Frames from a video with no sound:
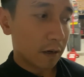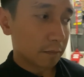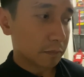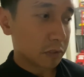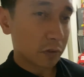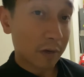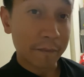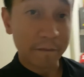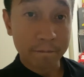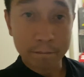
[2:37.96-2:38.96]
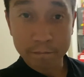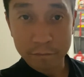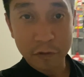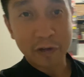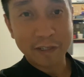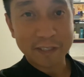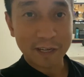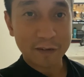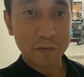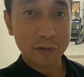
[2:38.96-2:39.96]
So I'm very
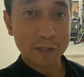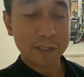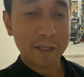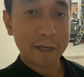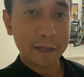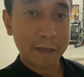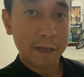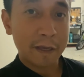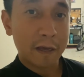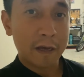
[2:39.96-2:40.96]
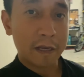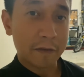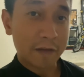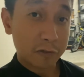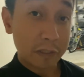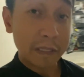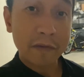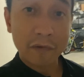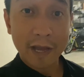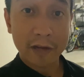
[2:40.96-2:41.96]
excited for this thing. And I've actually
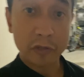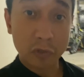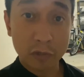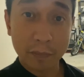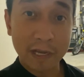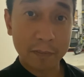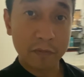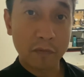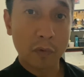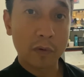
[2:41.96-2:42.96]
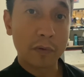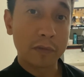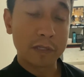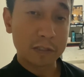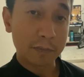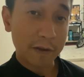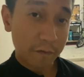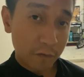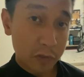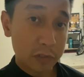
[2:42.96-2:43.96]
never had a dirt bike before. This is my
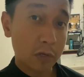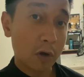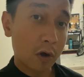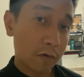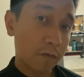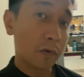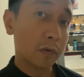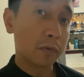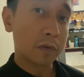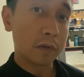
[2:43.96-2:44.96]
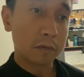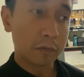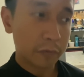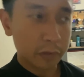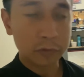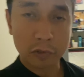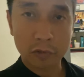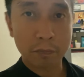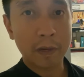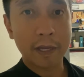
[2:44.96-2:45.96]
first off-road real
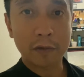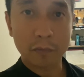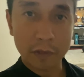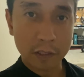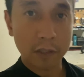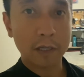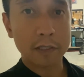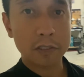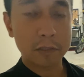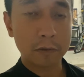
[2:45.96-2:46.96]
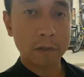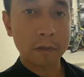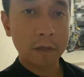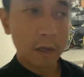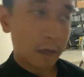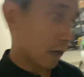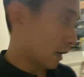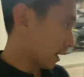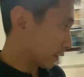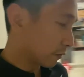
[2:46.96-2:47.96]
dirt bike with a clutch and
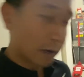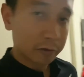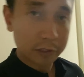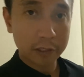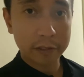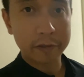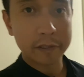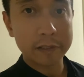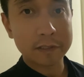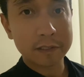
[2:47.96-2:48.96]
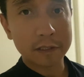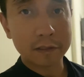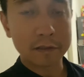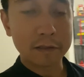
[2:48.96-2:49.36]
high ground clearance and